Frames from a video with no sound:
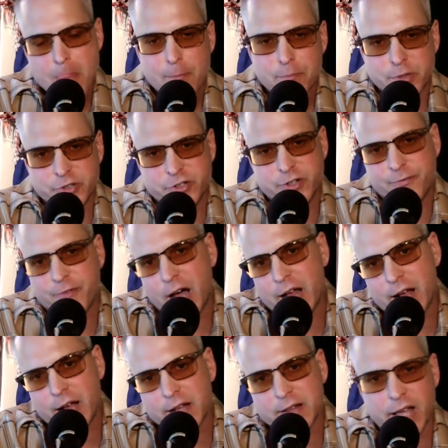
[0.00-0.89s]
But you find
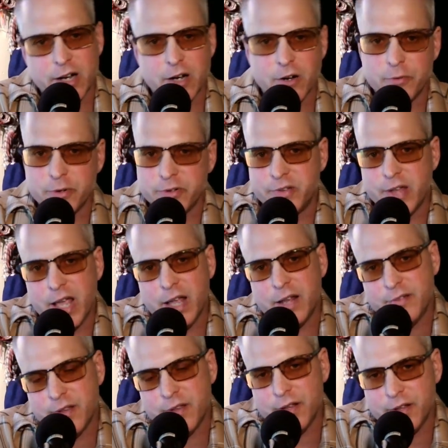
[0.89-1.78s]
out later it was,
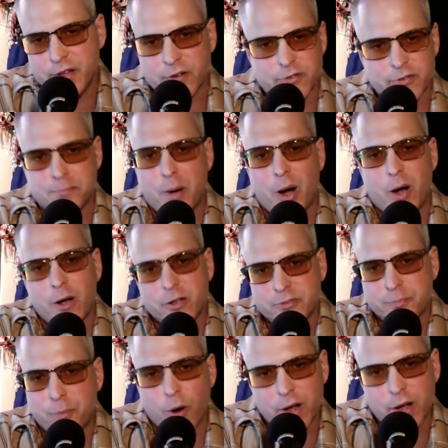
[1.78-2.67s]
you know,
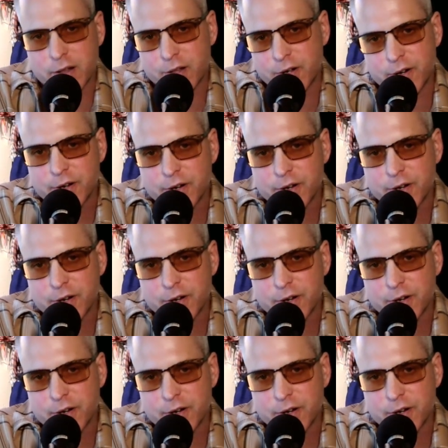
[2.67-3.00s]
spoiler,